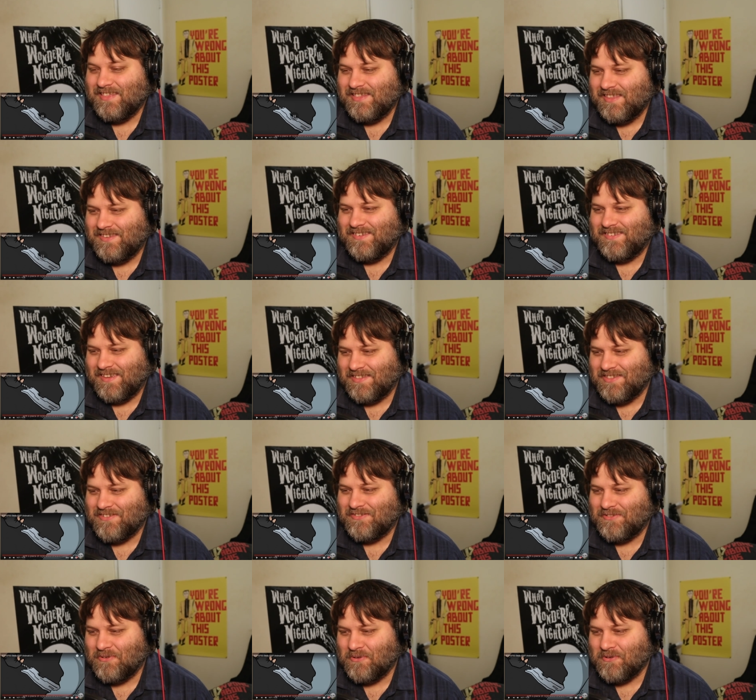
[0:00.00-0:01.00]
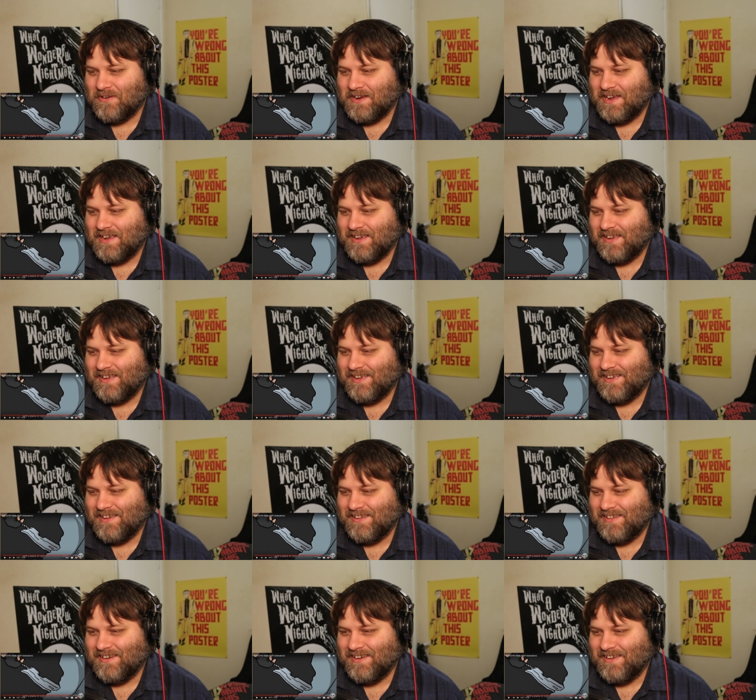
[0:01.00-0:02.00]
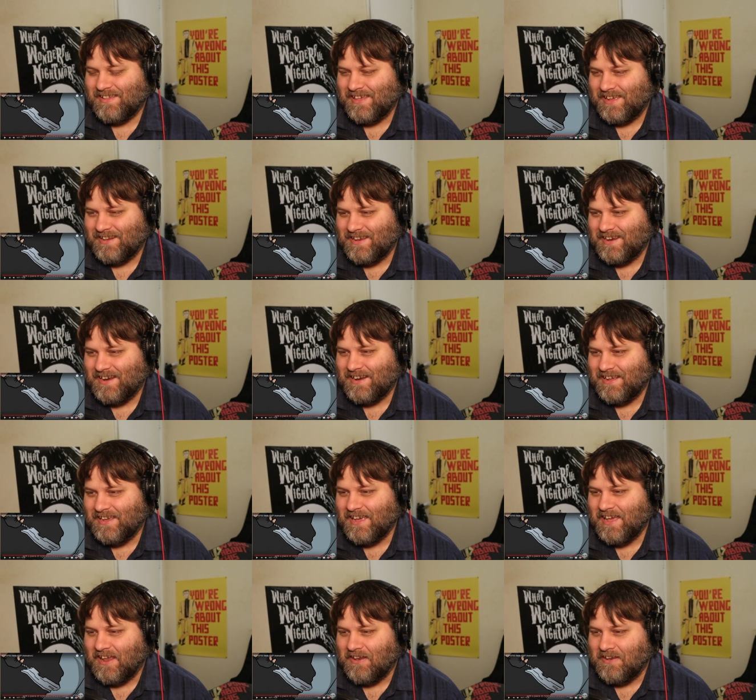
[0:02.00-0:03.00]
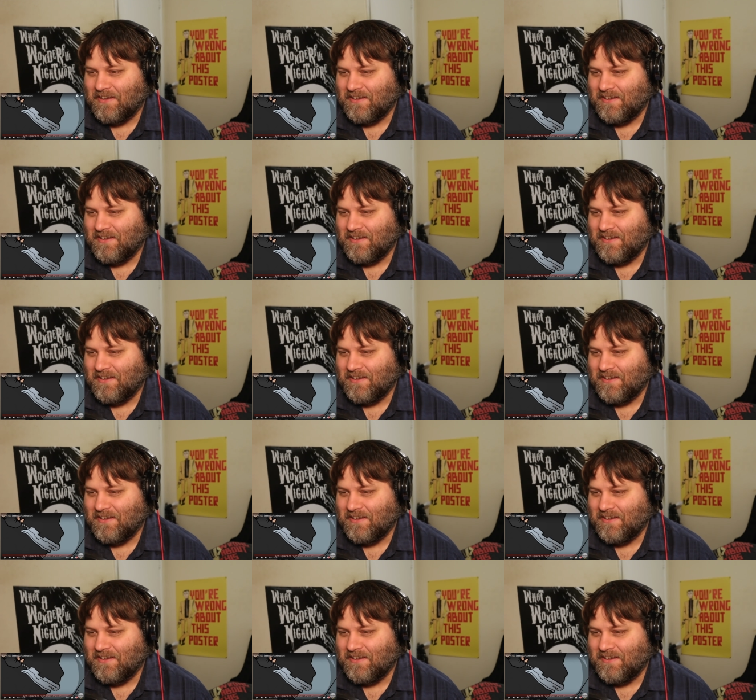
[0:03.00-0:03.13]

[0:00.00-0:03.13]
This is in the story. They did it again.